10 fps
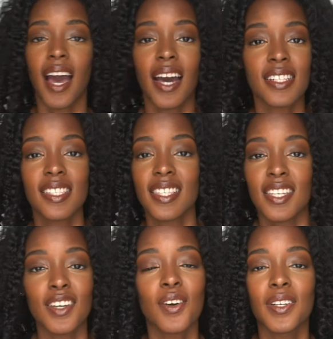
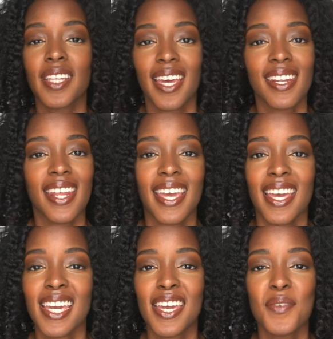Honestly, on that
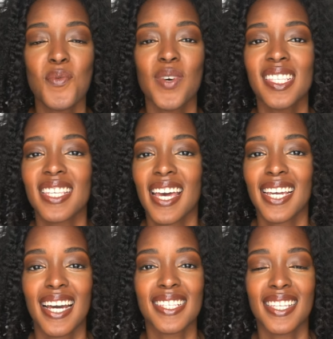day, once I
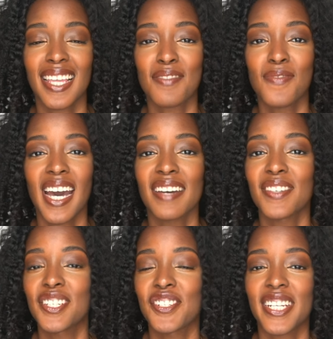got to like five
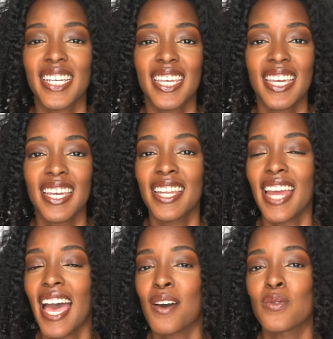hundred again,
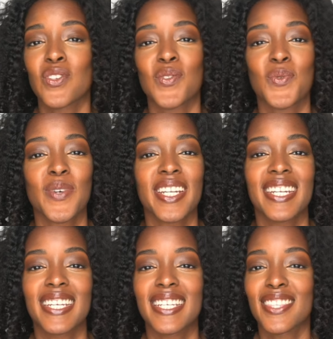I was ready
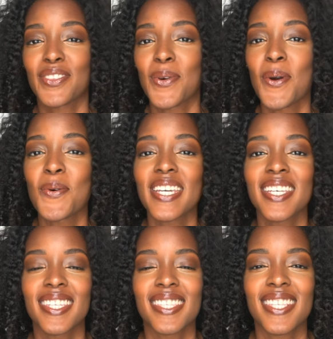to throw
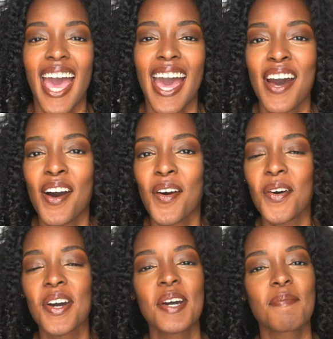in the
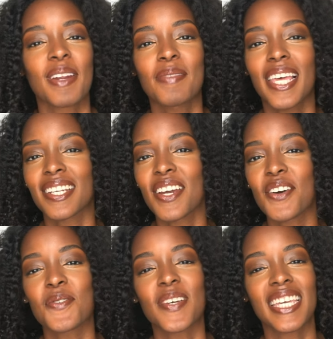towel. But I'm like,
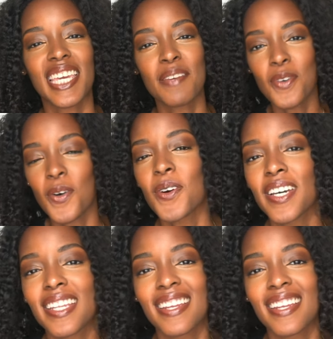no, keep going.